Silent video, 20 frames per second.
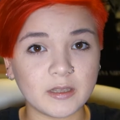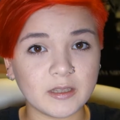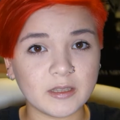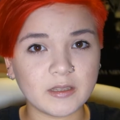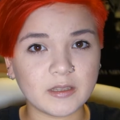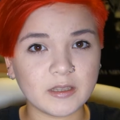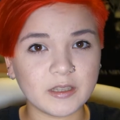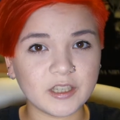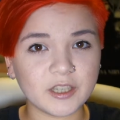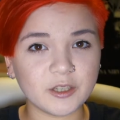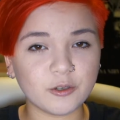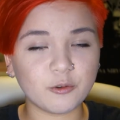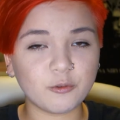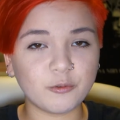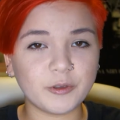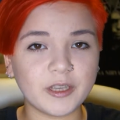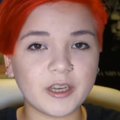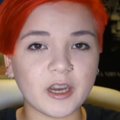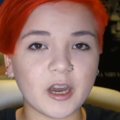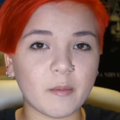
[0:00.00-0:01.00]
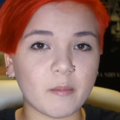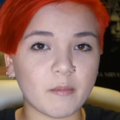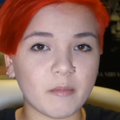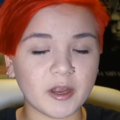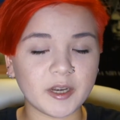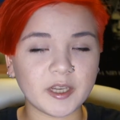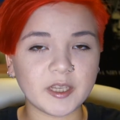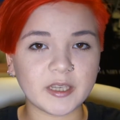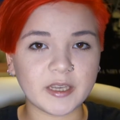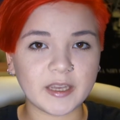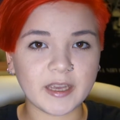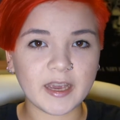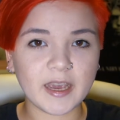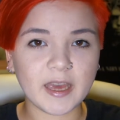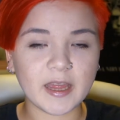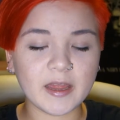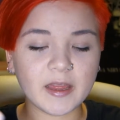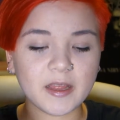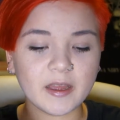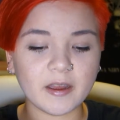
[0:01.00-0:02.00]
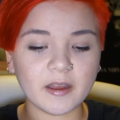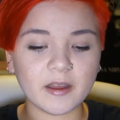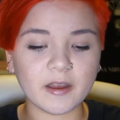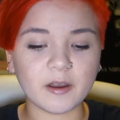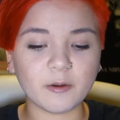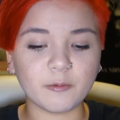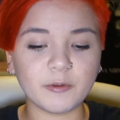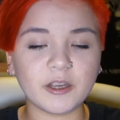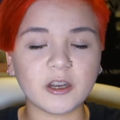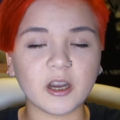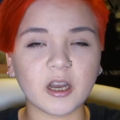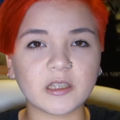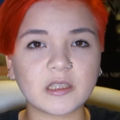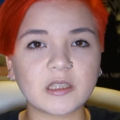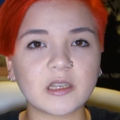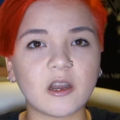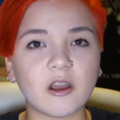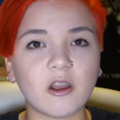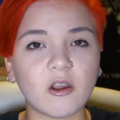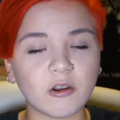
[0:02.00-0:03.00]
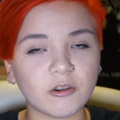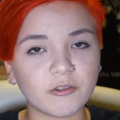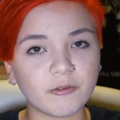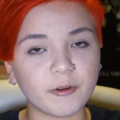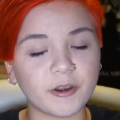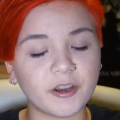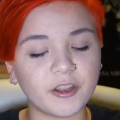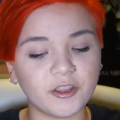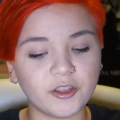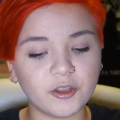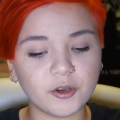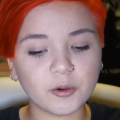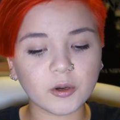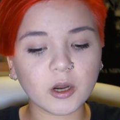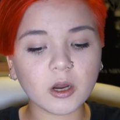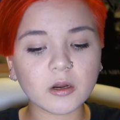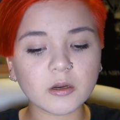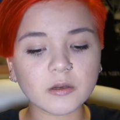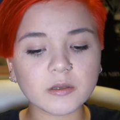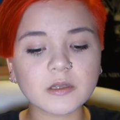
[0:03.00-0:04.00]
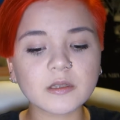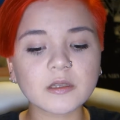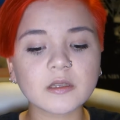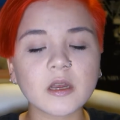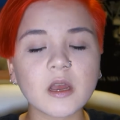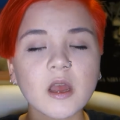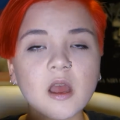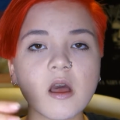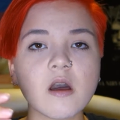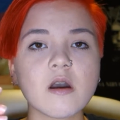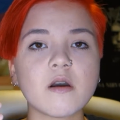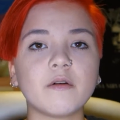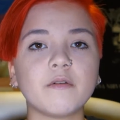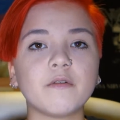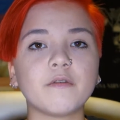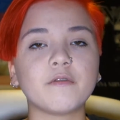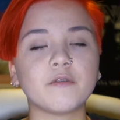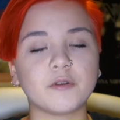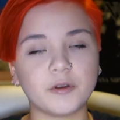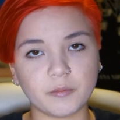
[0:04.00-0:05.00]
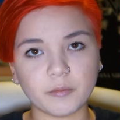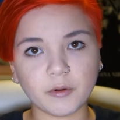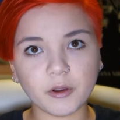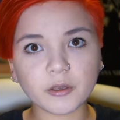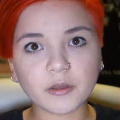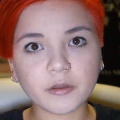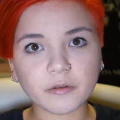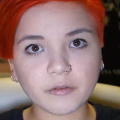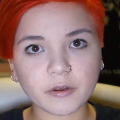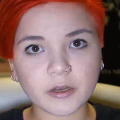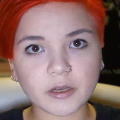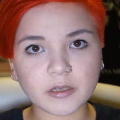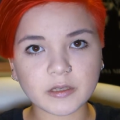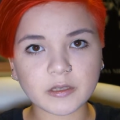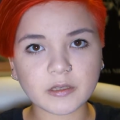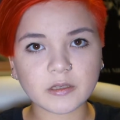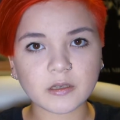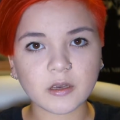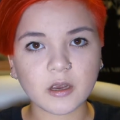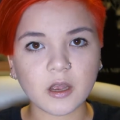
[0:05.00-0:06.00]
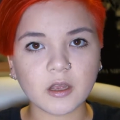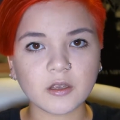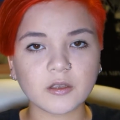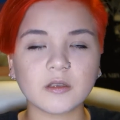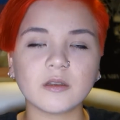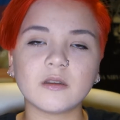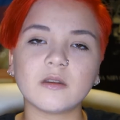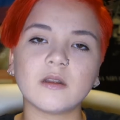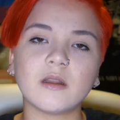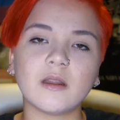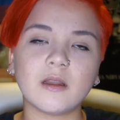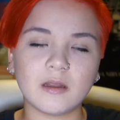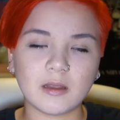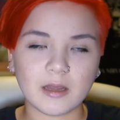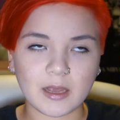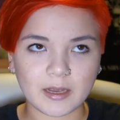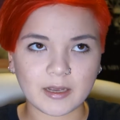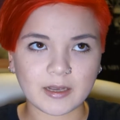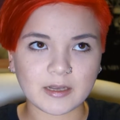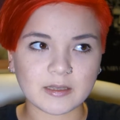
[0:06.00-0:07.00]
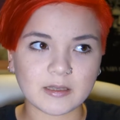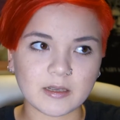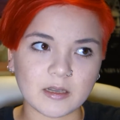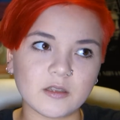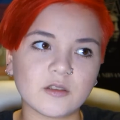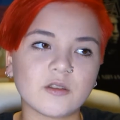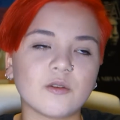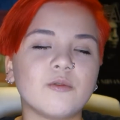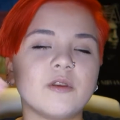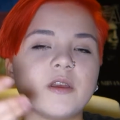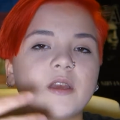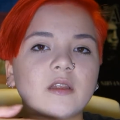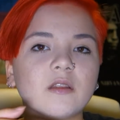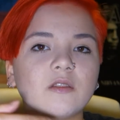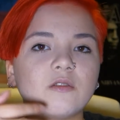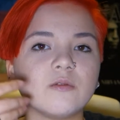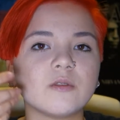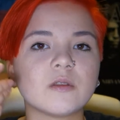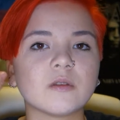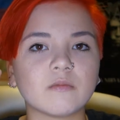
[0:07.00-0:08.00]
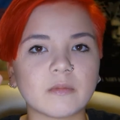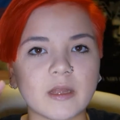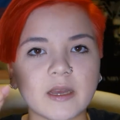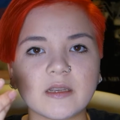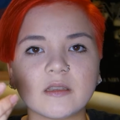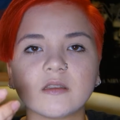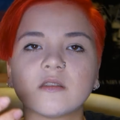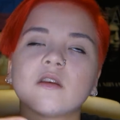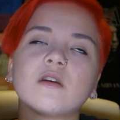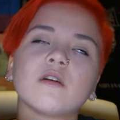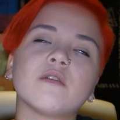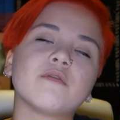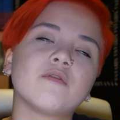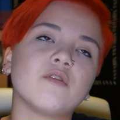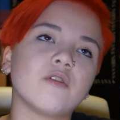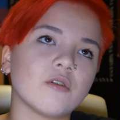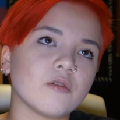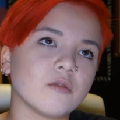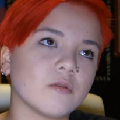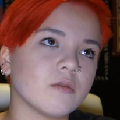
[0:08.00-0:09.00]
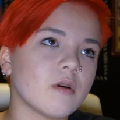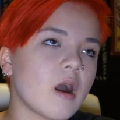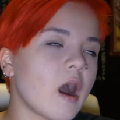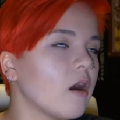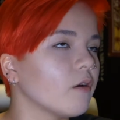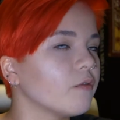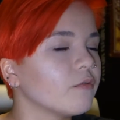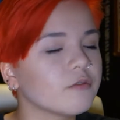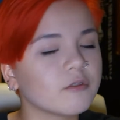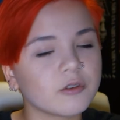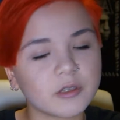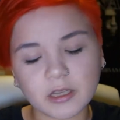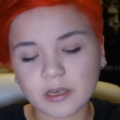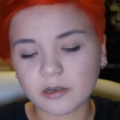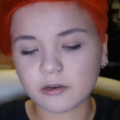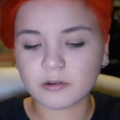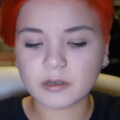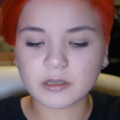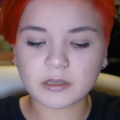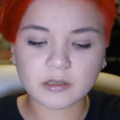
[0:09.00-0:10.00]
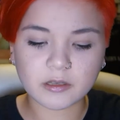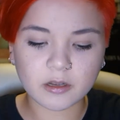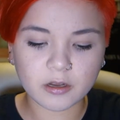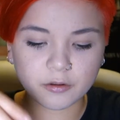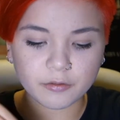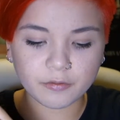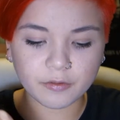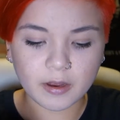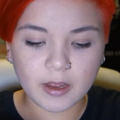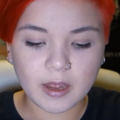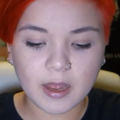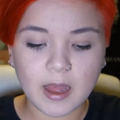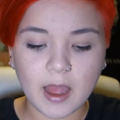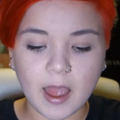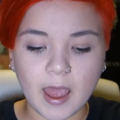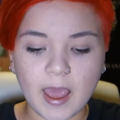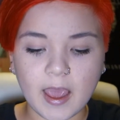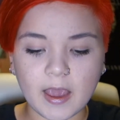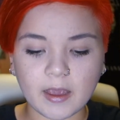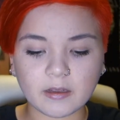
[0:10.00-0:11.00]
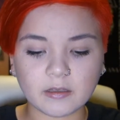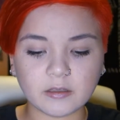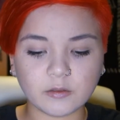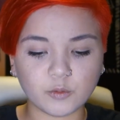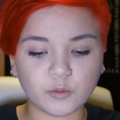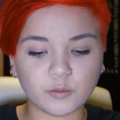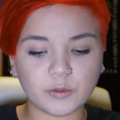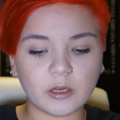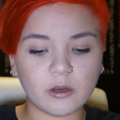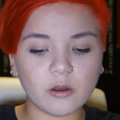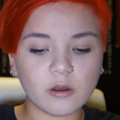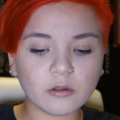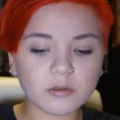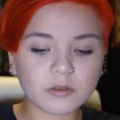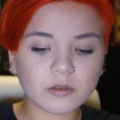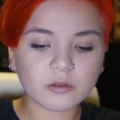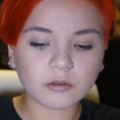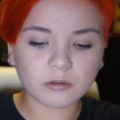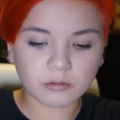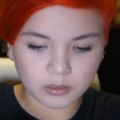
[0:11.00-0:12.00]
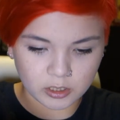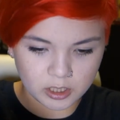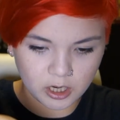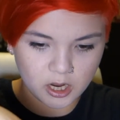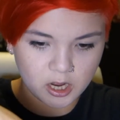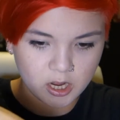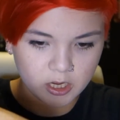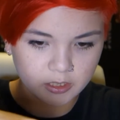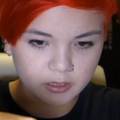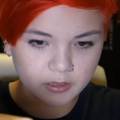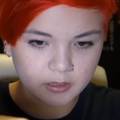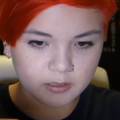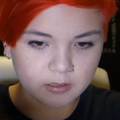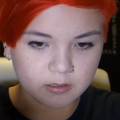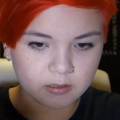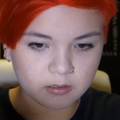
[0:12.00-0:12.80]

This year we got money again. We got 100 euros for the both of us, like I said, so we can do some nice stuff, go out for dinner and stuff. And we also got